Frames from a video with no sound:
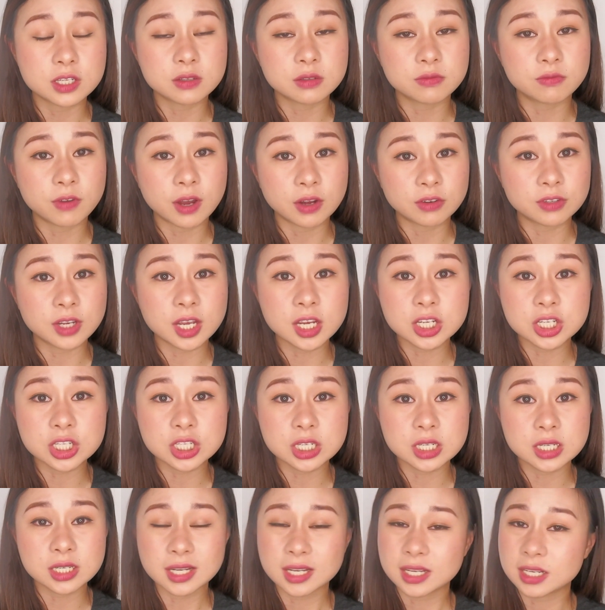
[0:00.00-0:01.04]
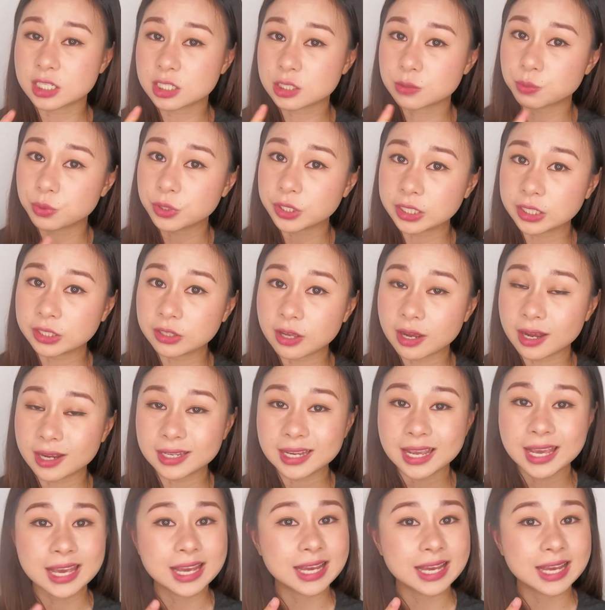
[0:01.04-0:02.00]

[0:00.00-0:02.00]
foundation. It is pretty light.